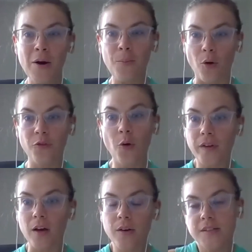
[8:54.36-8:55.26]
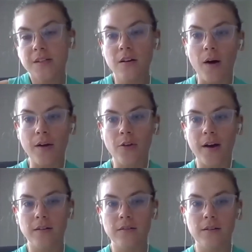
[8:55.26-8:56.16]
portfolio, because, you know, I thought
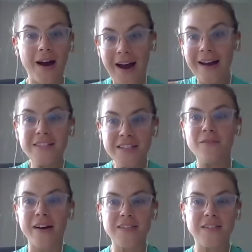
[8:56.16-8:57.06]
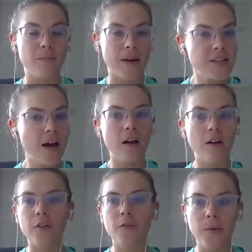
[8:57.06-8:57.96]
I-, I need to invest in myself
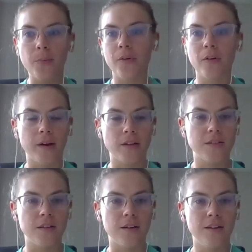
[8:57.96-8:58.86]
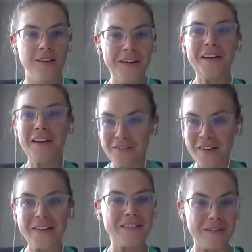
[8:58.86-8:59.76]
if people are going to
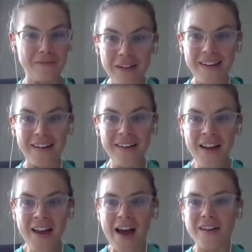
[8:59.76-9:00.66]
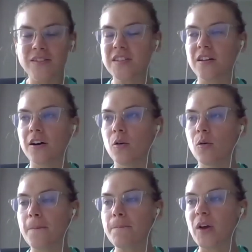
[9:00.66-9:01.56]
invest in me. And so
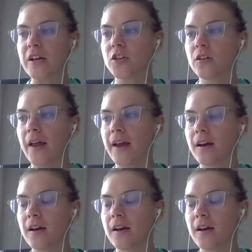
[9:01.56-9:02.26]
I took like